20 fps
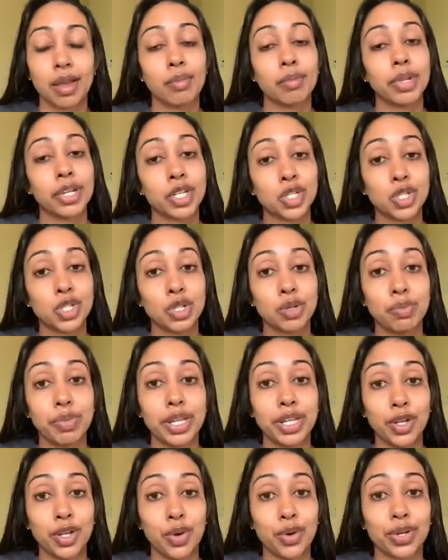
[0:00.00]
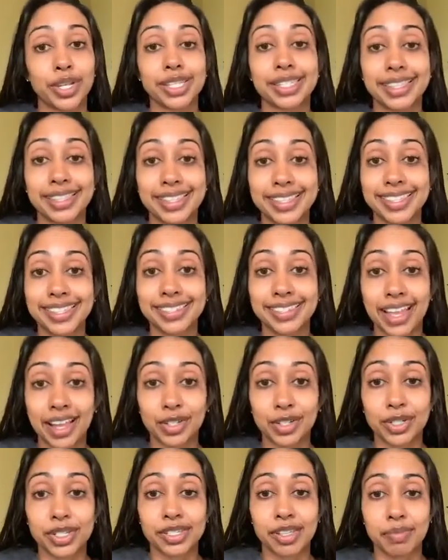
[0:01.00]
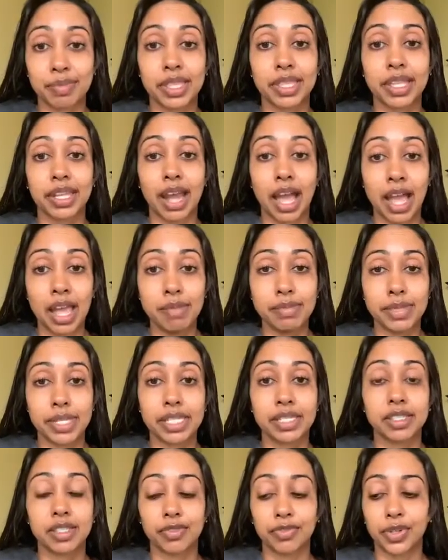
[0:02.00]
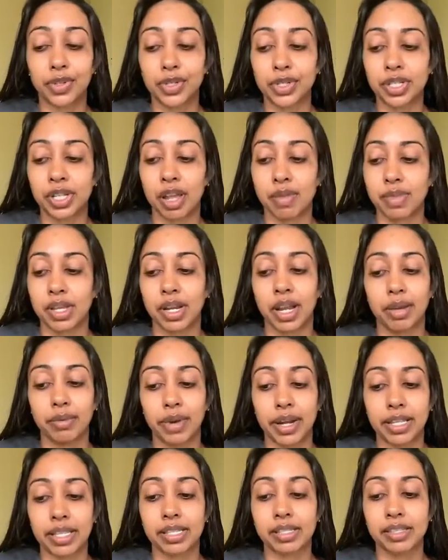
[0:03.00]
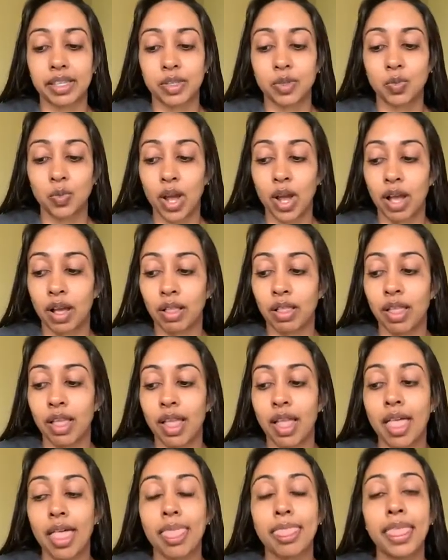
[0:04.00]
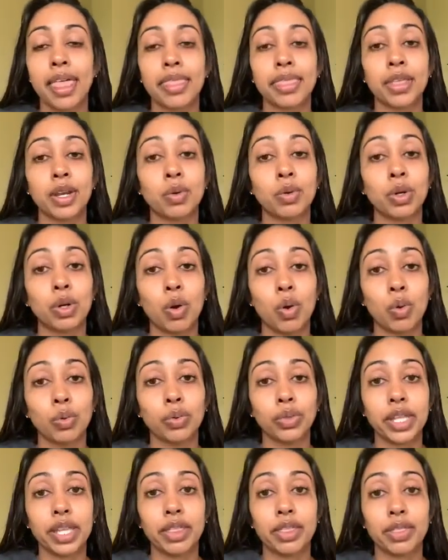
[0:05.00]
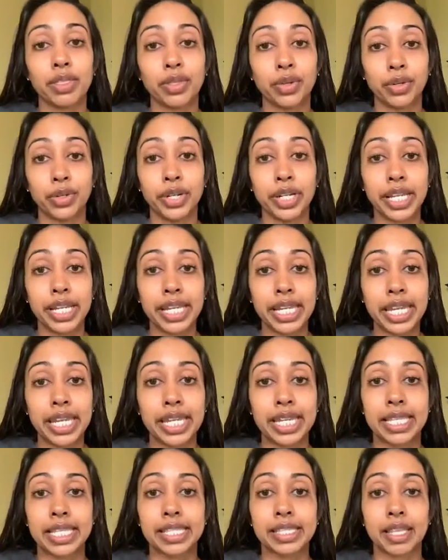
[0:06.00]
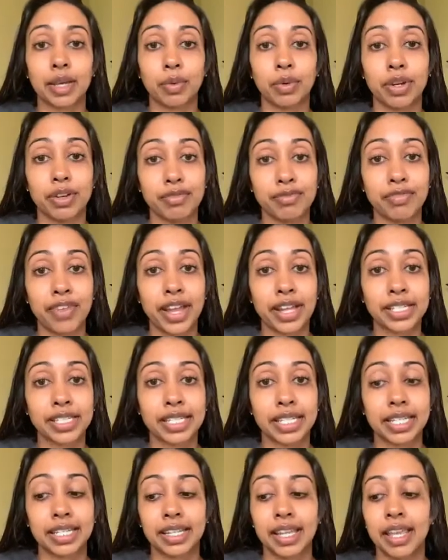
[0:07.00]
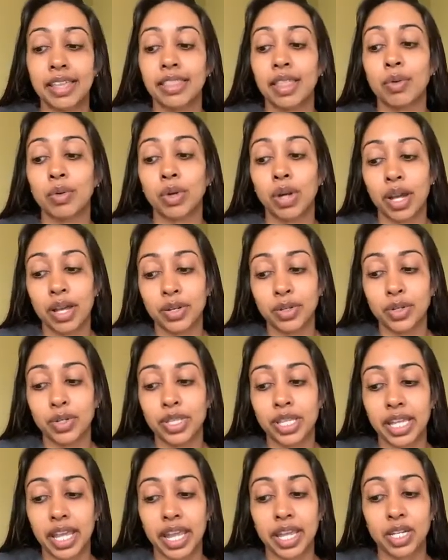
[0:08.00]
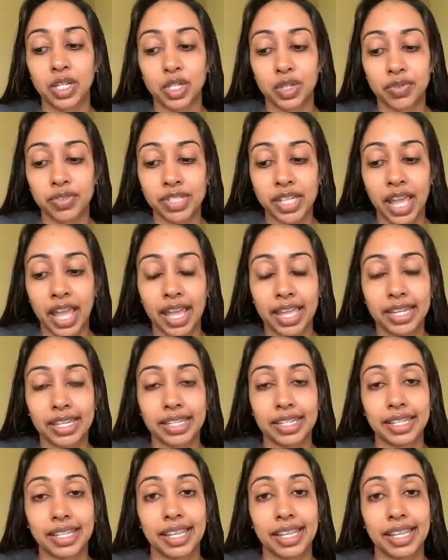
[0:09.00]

But it should be noticed, and this is actually something that I missed the first time that I read this as well, that there were only 30 kids that were infected that were under the age of 10.